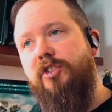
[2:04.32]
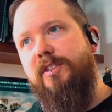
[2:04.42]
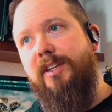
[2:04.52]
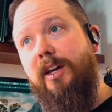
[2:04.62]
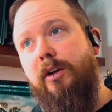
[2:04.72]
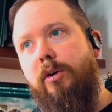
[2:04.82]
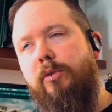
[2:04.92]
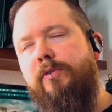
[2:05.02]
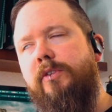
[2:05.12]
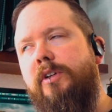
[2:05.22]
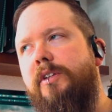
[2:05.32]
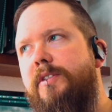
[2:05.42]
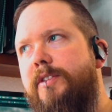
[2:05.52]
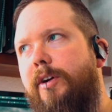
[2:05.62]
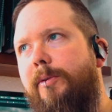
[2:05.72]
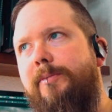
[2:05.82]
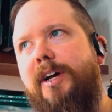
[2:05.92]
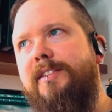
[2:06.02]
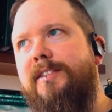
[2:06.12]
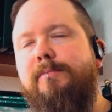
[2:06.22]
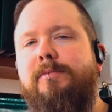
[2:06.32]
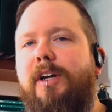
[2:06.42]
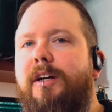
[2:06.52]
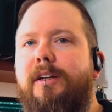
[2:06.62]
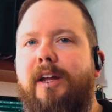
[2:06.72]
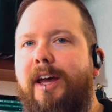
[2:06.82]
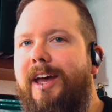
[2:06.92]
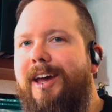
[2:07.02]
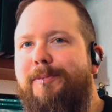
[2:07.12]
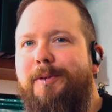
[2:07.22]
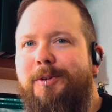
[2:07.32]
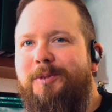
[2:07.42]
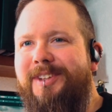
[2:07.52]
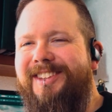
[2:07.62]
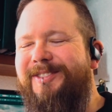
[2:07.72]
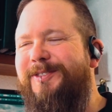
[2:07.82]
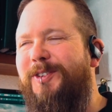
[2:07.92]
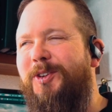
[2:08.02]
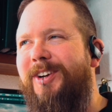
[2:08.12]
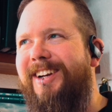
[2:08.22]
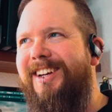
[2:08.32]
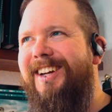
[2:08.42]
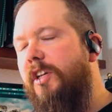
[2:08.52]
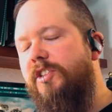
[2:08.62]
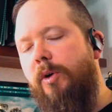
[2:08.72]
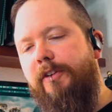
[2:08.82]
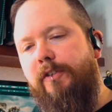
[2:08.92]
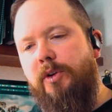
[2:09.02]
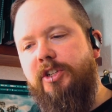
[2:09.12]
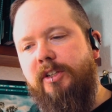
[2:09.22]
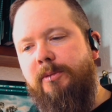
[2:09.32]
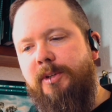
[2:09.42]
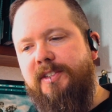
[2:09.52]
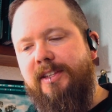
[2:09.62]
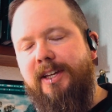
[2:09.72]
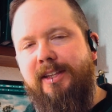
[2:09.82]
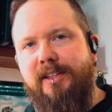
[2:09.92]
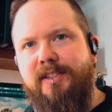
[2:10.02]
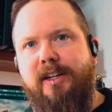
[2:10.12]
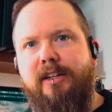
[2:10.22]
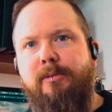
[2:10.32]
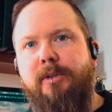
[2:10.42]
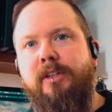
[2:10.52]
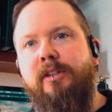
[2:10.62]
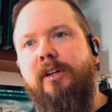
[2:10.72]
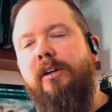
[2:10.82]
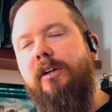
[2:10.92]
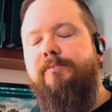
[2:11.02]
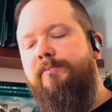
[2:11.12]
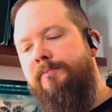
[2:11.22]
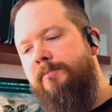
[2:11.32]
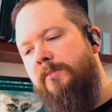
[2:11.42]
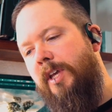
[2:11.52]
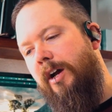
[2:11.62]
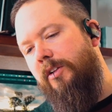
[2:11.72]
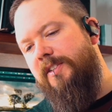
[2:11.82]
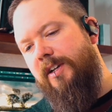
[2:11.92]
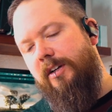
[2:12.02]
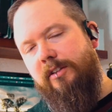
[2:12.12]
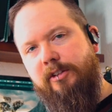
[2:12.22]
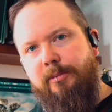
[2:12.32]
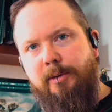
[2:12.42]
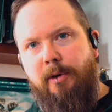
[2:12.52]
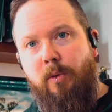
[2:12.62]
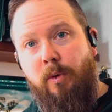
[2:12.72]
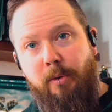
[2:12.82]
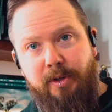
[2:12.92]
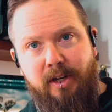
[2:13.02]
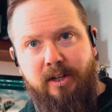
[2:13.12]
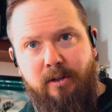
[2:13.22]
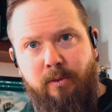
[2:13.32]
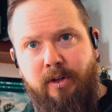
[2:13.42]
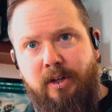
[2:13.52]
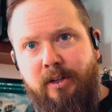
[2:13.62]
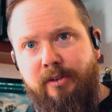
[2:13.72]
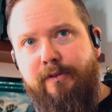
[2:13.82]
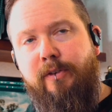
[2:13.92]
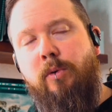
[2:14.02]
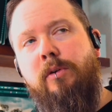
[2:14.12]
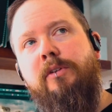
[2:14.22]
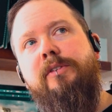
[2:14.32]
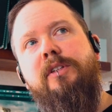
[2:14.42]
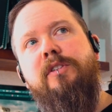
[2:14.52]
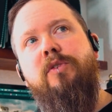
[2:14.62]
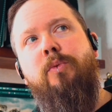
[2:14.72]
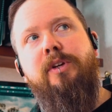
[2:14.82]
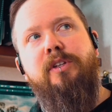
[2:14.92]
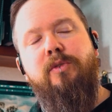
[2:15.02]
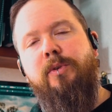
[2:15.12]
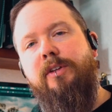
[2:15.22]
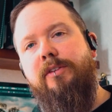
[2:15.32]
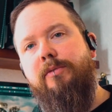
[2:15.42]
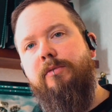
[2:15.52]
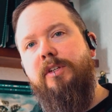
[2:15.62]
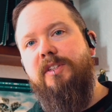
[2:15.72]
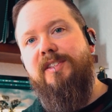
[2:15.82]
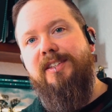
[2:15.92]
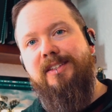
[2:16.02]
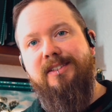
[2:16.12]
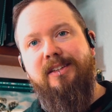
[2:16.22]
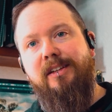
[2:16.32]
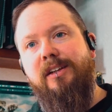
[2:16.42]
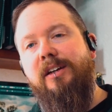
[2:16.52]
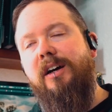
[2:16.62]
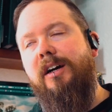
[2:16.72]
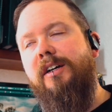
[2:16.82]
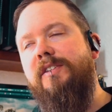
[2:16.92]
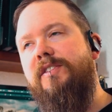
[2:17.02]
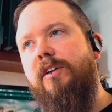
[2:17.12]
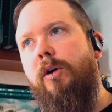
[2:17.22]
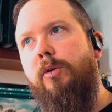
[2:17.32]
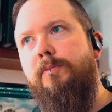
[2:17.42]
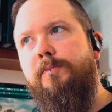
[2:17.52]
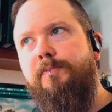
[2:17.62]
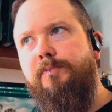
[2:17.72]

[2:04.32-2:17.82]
just to get over it. So that's not gonna happen with the Ford. So unfortunately, it means that that thing's not gonna be in there. Now let's talk a little bit about what we got going on for the 2023 season. So